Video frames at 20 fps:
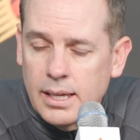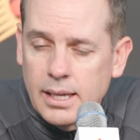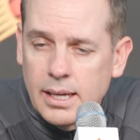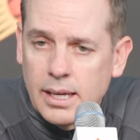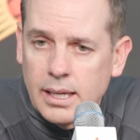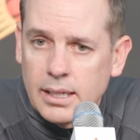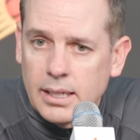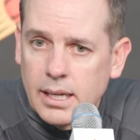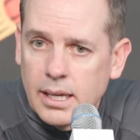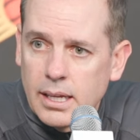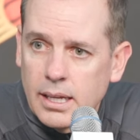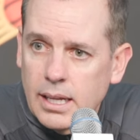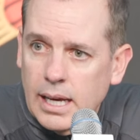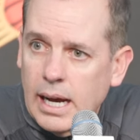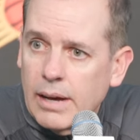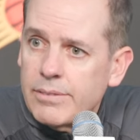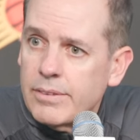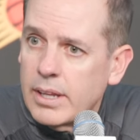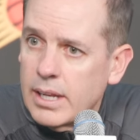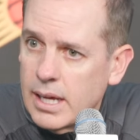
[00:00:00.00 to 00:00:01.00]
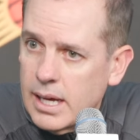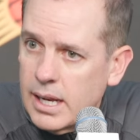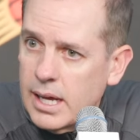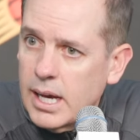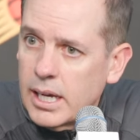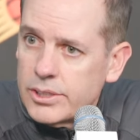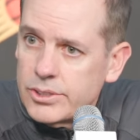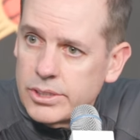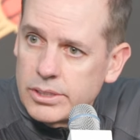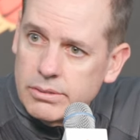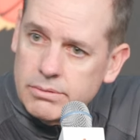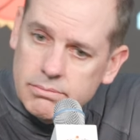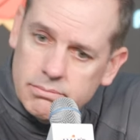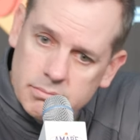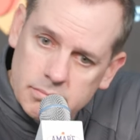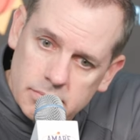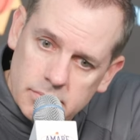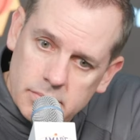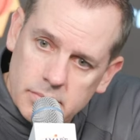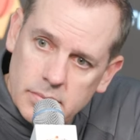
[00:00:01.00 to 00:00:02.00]
And then after that
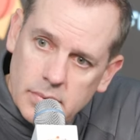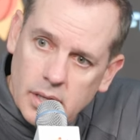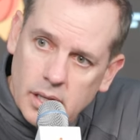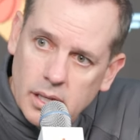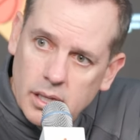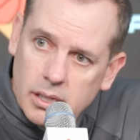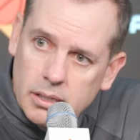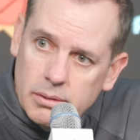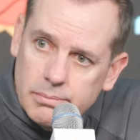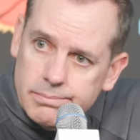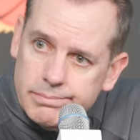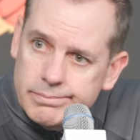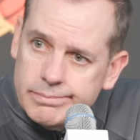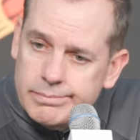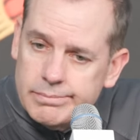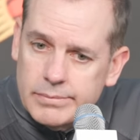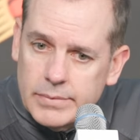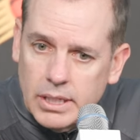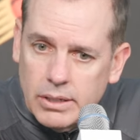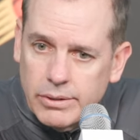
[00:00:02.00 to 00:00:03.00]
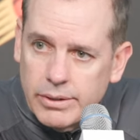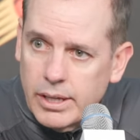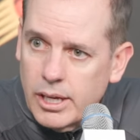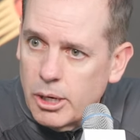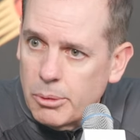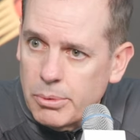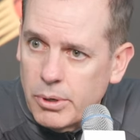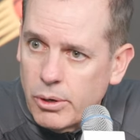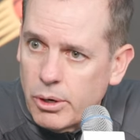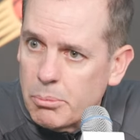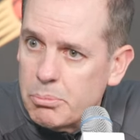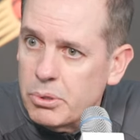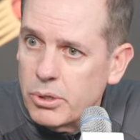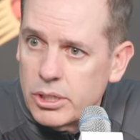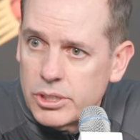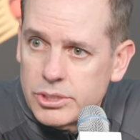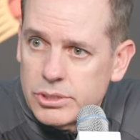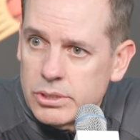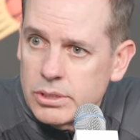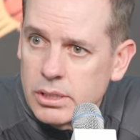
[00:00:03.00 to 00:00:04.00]
action, you know, the elbow or
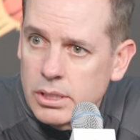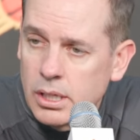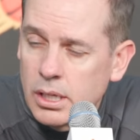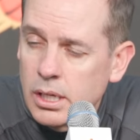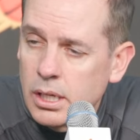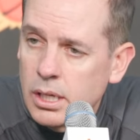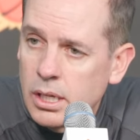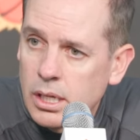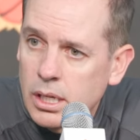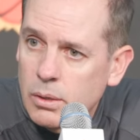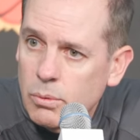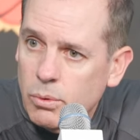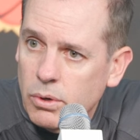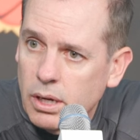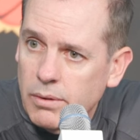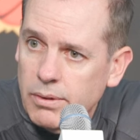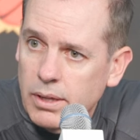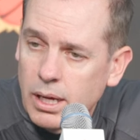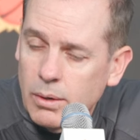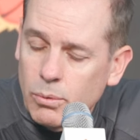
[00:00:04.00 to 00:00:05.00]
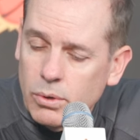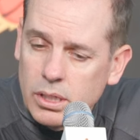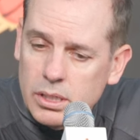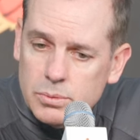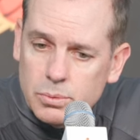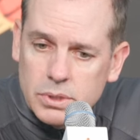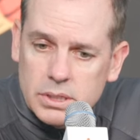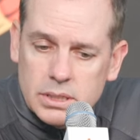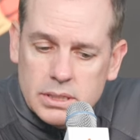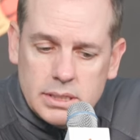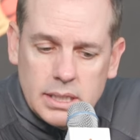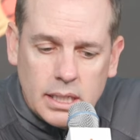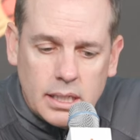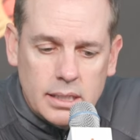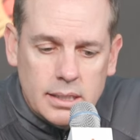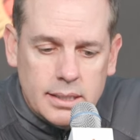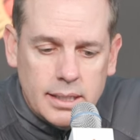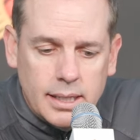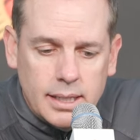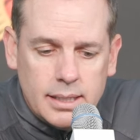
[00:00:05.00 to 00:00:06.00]
push, whatever that was a
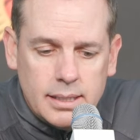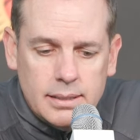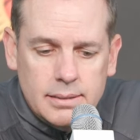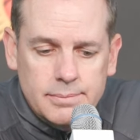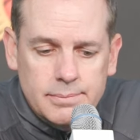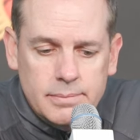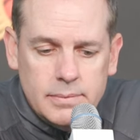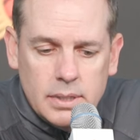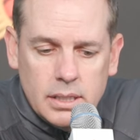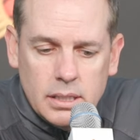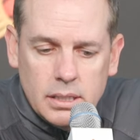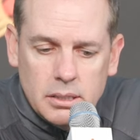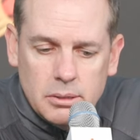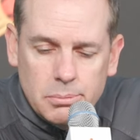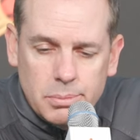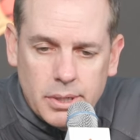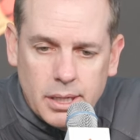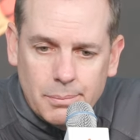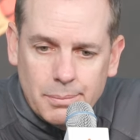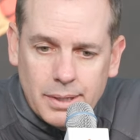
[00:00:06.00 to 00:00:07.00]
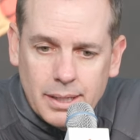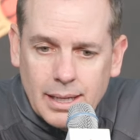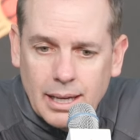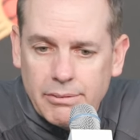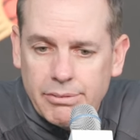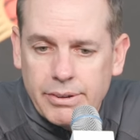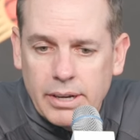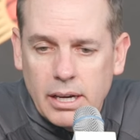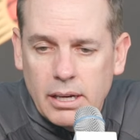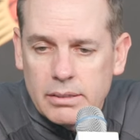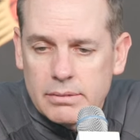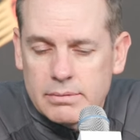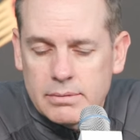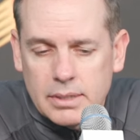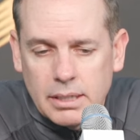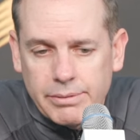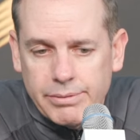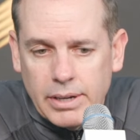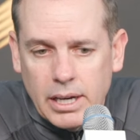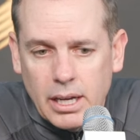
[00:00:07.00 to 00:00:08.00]
second tech. But, I mean, he got fouled.
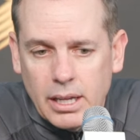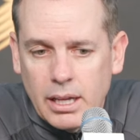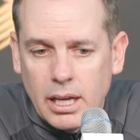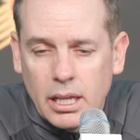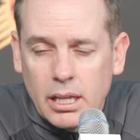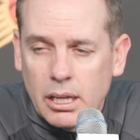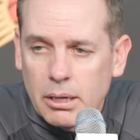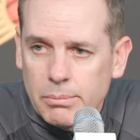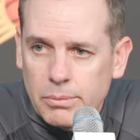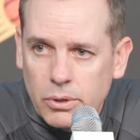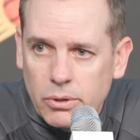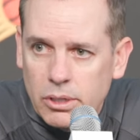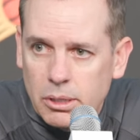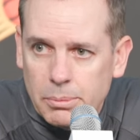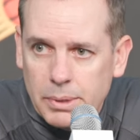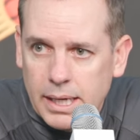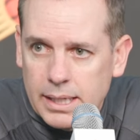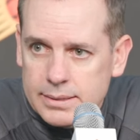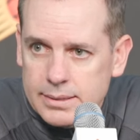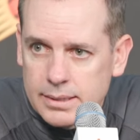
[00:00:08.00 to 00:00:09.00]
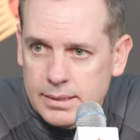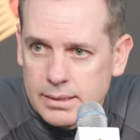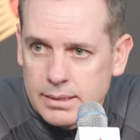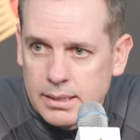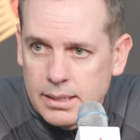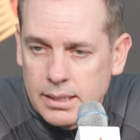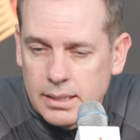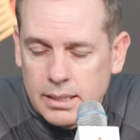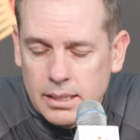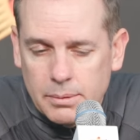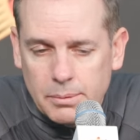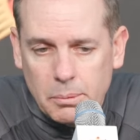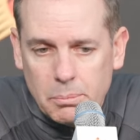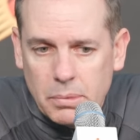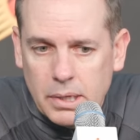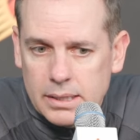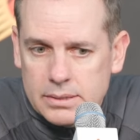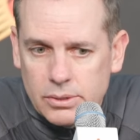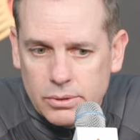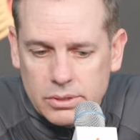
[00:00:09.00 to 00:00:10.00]
They fouled the hell out of him going to the basket. I mean,
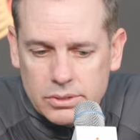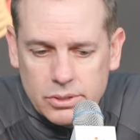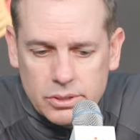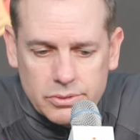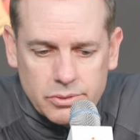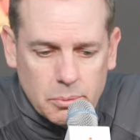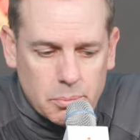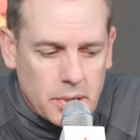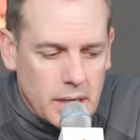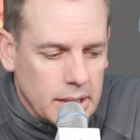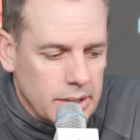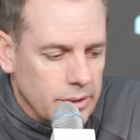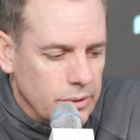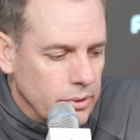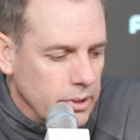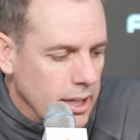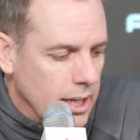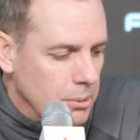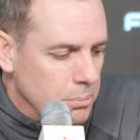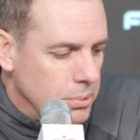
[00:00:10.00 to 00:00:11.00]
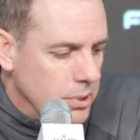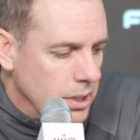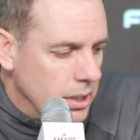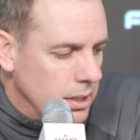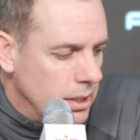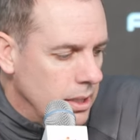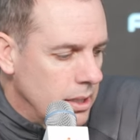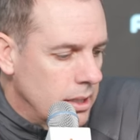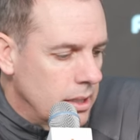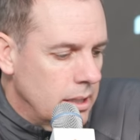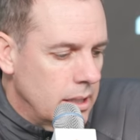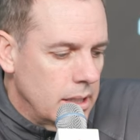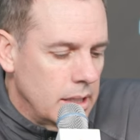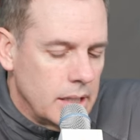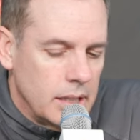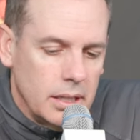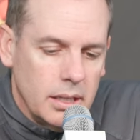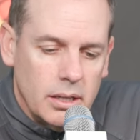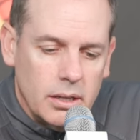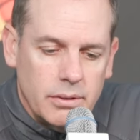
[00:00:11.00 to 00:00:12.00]
that's no excuse for Brad to do that, but,
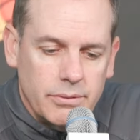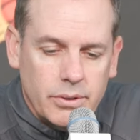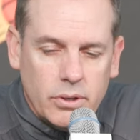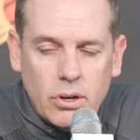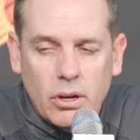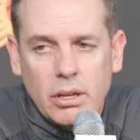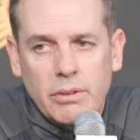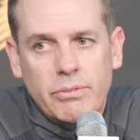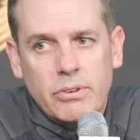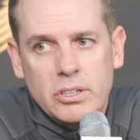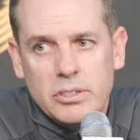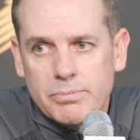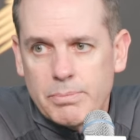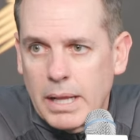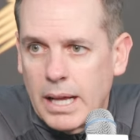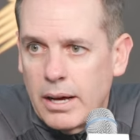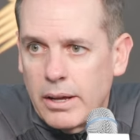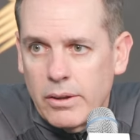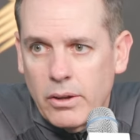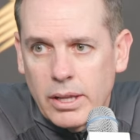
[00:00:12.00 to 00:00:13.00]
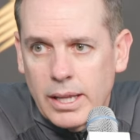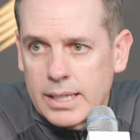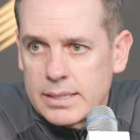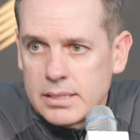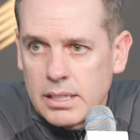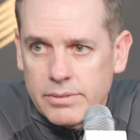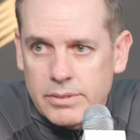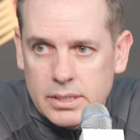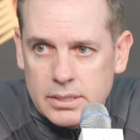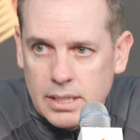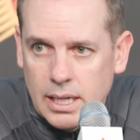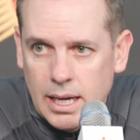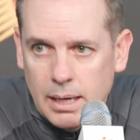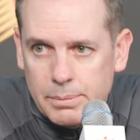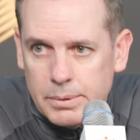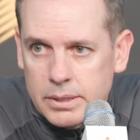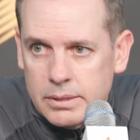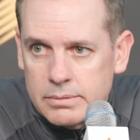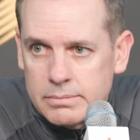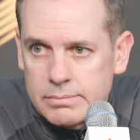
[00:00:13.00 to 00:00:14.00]
you know, if you call the first foul, all that stuff doesn't happen.